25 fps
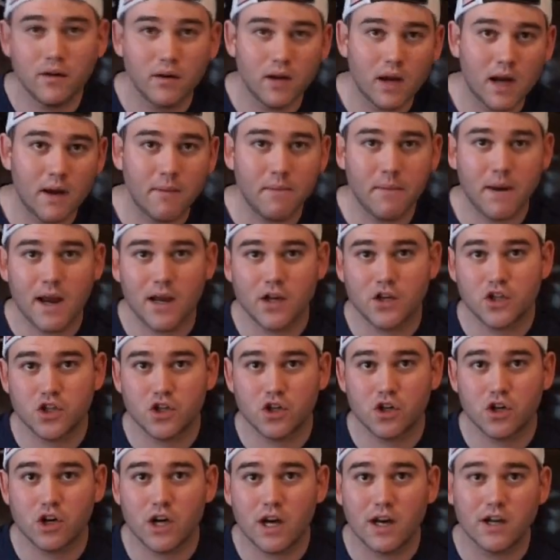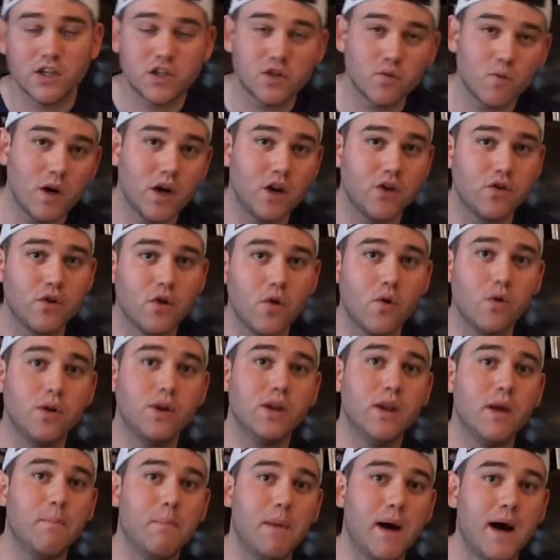I'm not sure, I just want to throw it
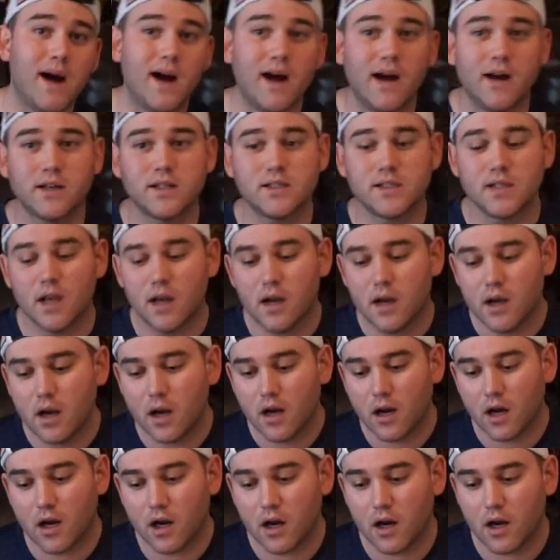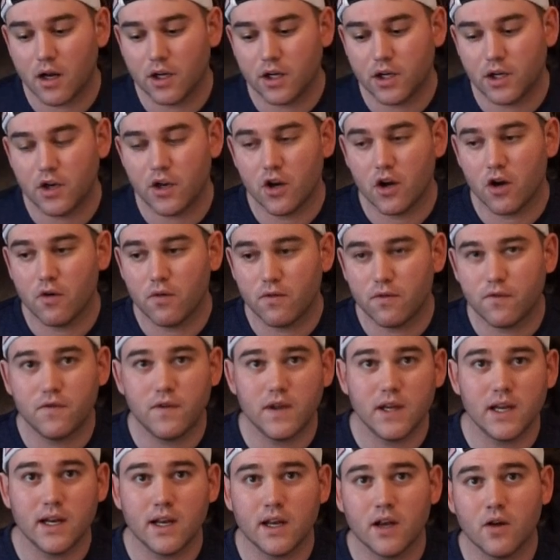in the box, you know,
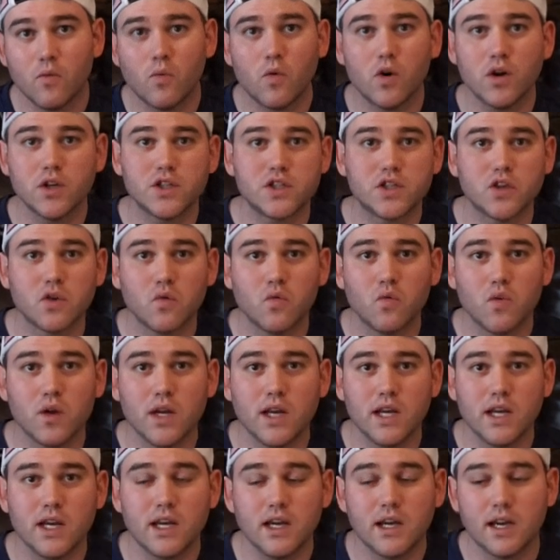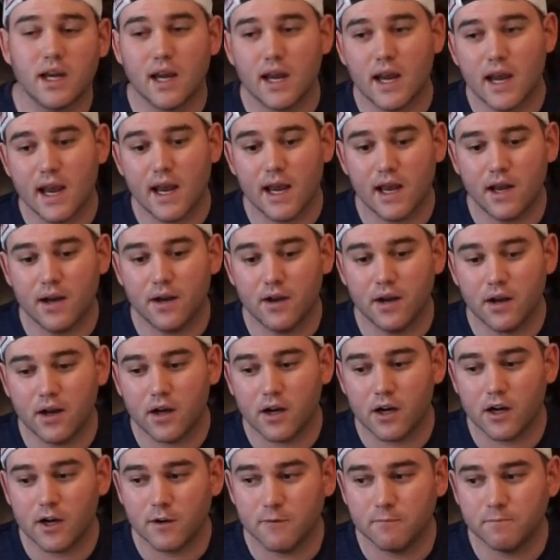feed it once a week
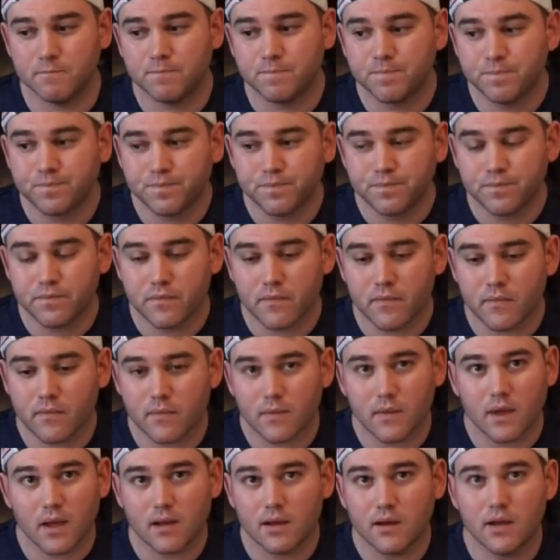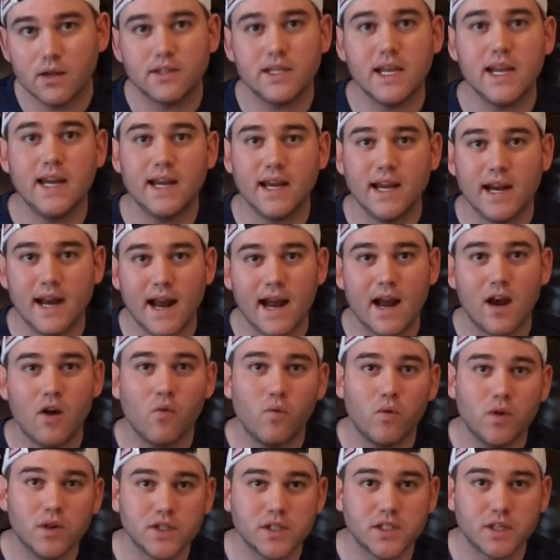and take it
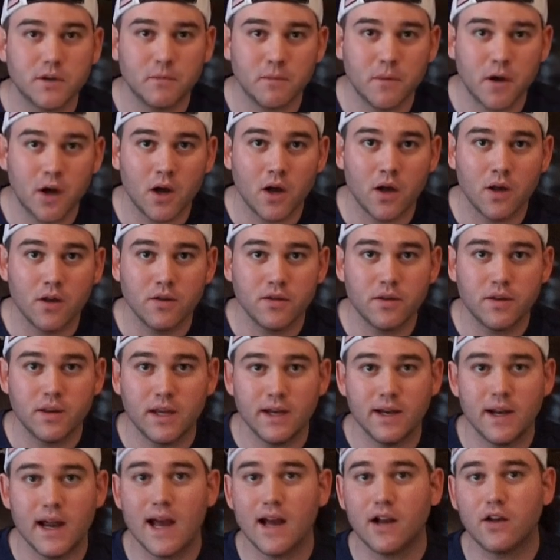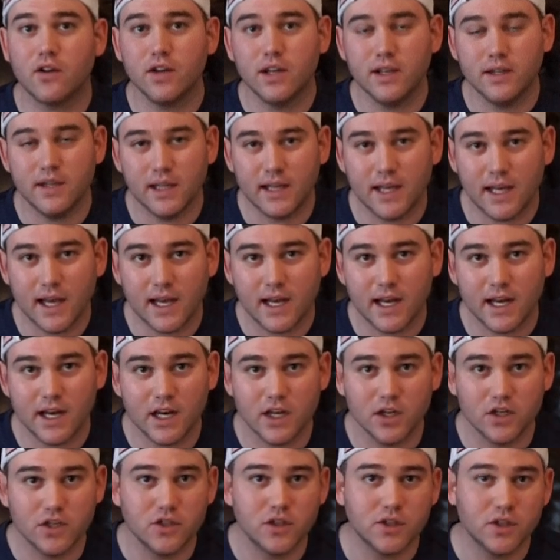out once a month and not clean the
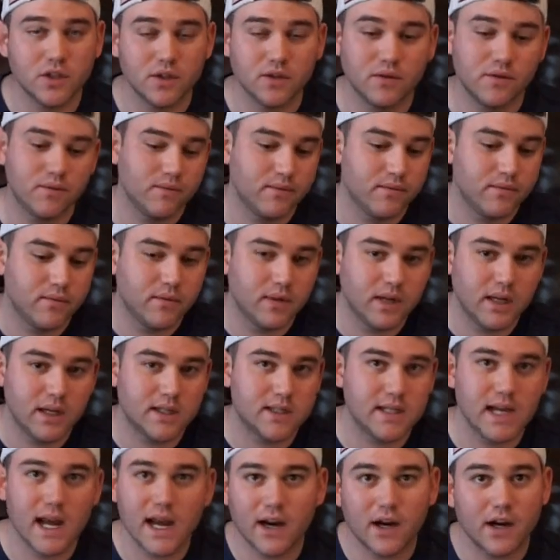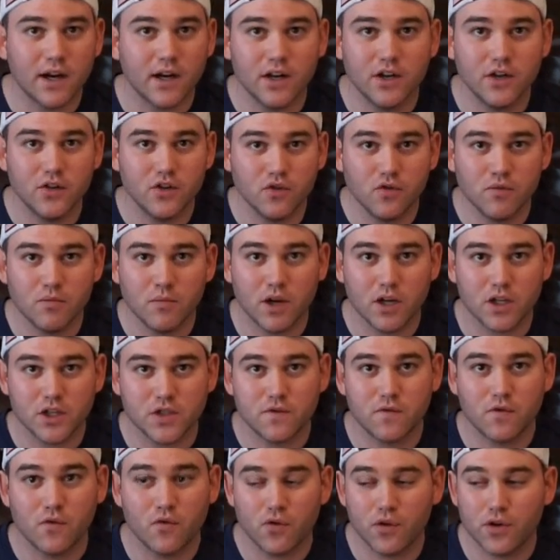cage, it's not going to do much
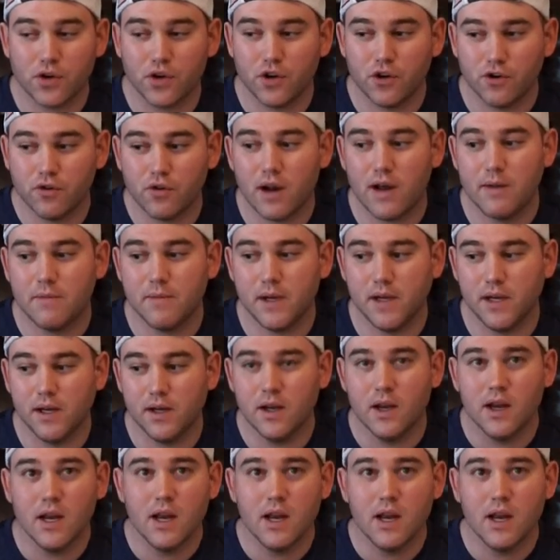for you. I mean,